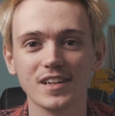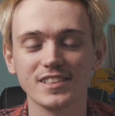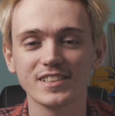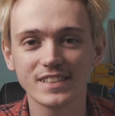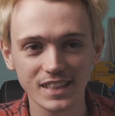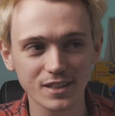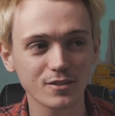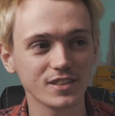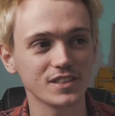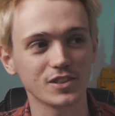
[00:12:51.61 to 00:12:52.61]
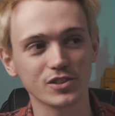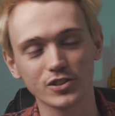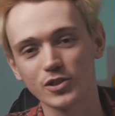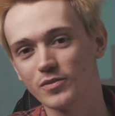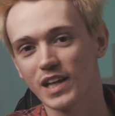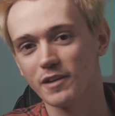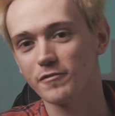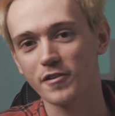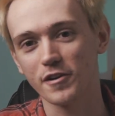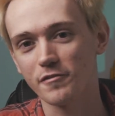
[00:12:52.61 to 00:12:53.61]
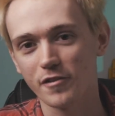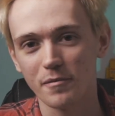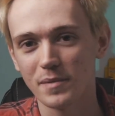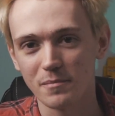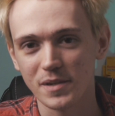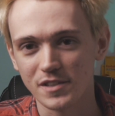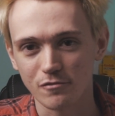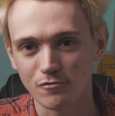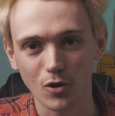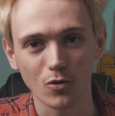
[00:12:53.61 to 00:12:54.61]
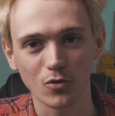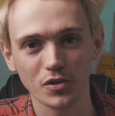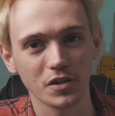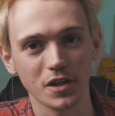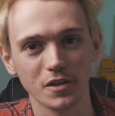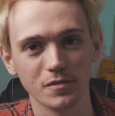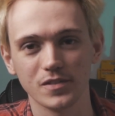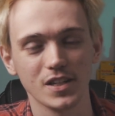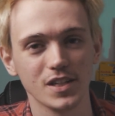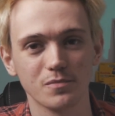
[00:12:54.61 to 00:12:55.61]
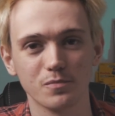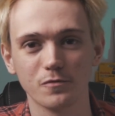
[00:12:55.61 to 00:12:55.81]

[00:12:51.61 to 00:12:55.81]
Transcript: I still need to shoot that 35mm roll that I did